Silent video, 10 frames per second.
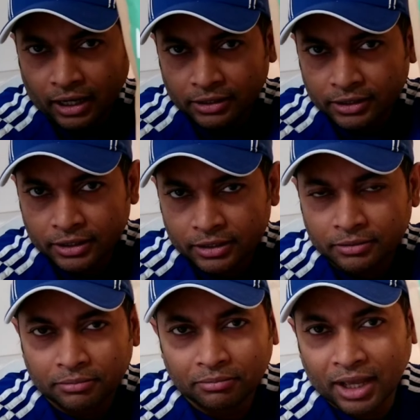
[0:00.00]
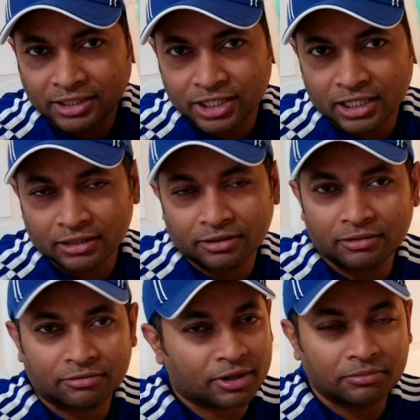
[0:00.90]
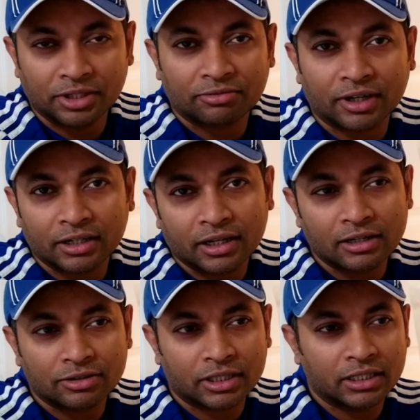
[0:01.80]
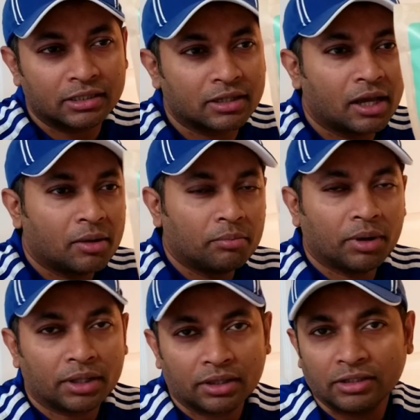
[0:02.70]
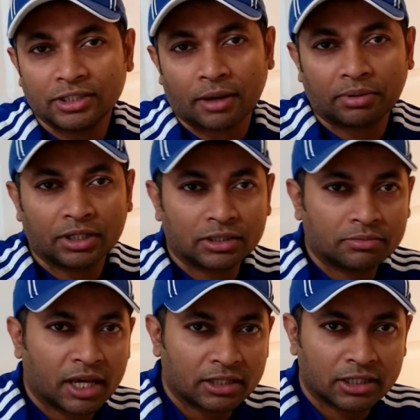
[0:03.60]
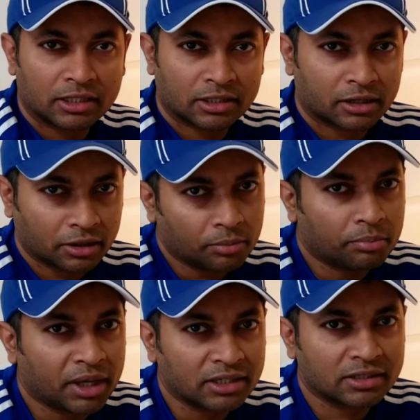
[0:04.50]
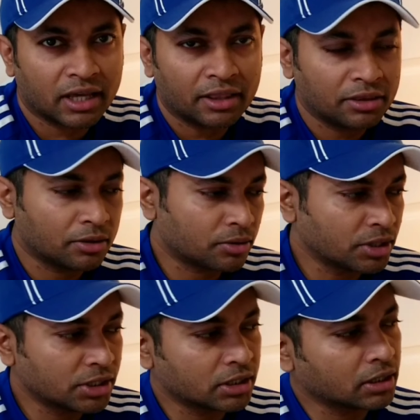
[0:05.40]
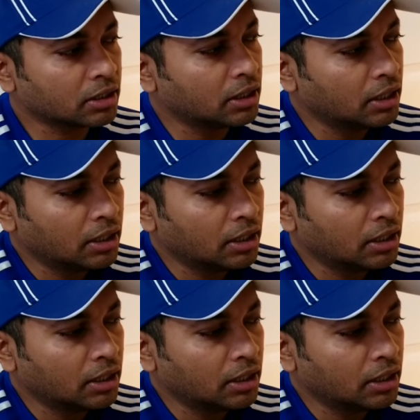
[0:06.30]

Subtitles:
other matcha from different countries, but Japanese matchas are the best and the original.